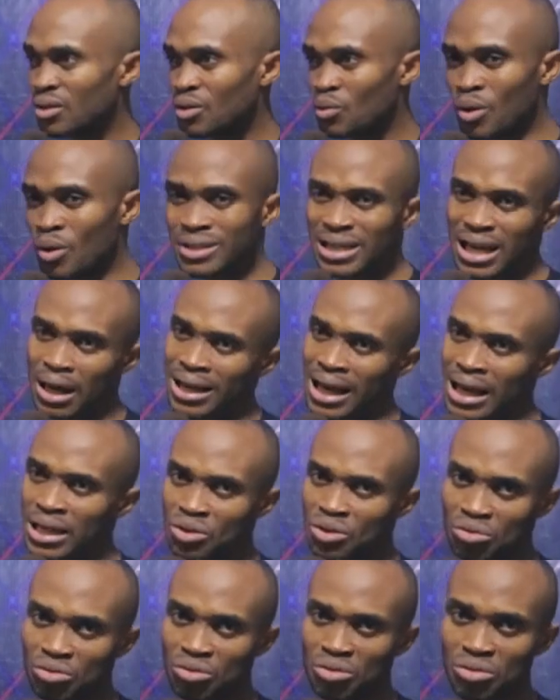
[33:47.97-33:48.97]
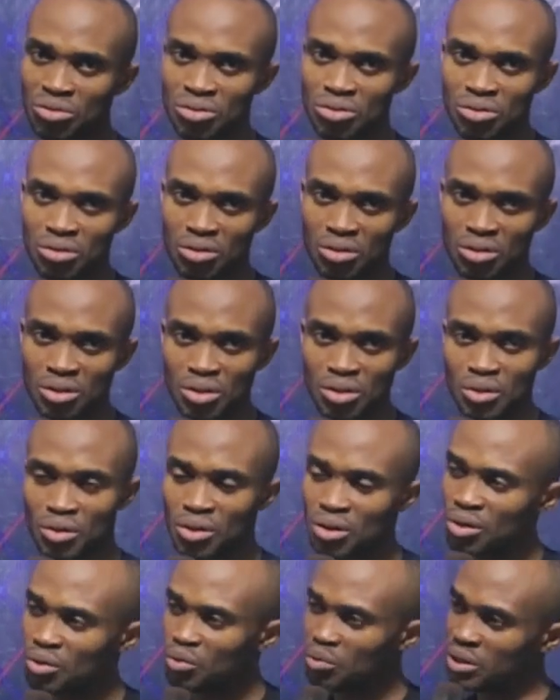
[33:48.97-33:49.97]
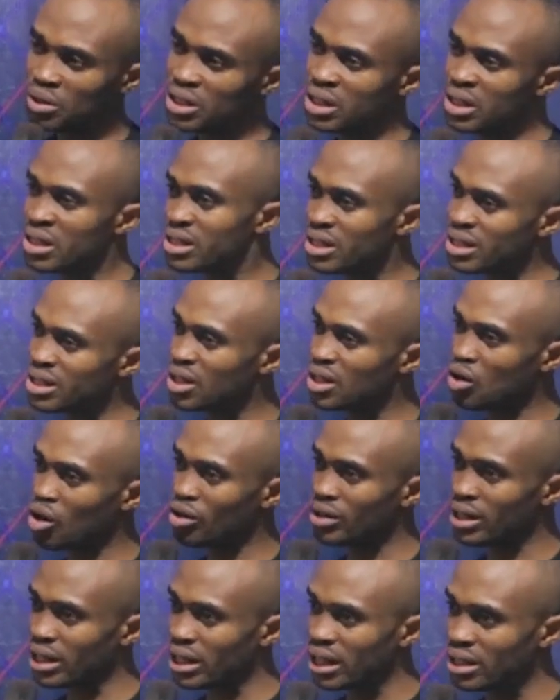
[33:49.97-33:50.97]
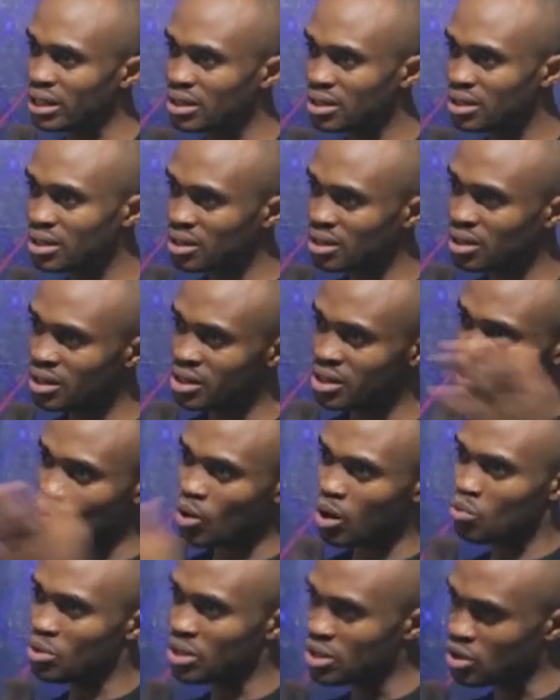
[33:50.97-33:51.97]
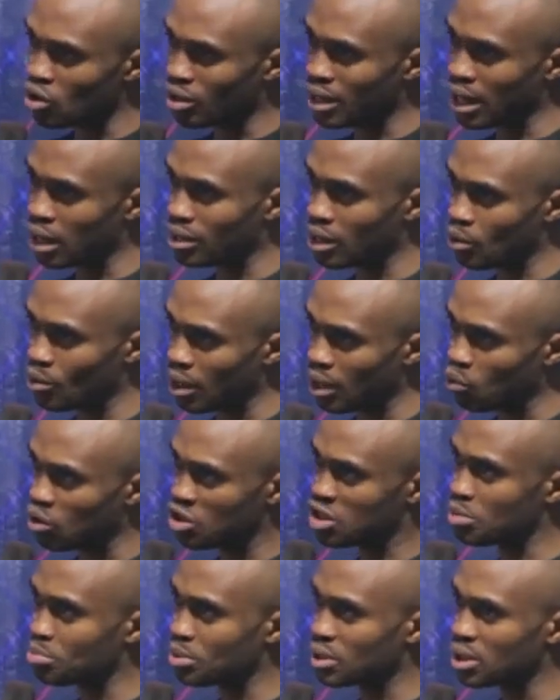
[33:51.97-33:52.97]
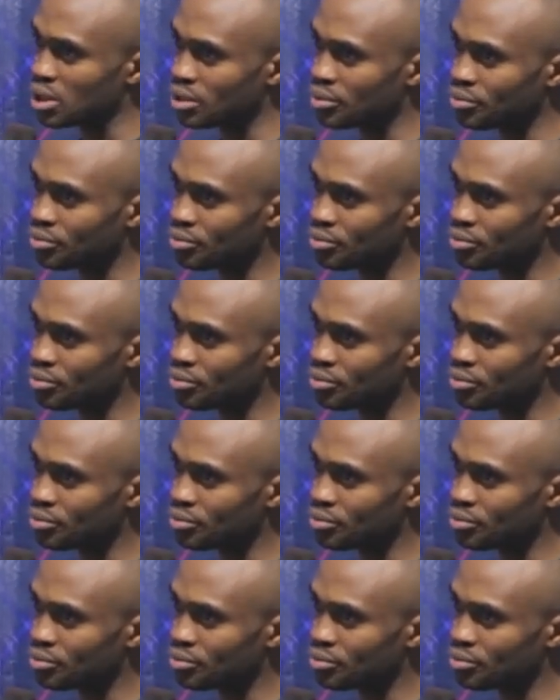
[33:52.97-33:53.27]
What can I do? We didn't see the God again. It's the one we saw now that we are worshiping.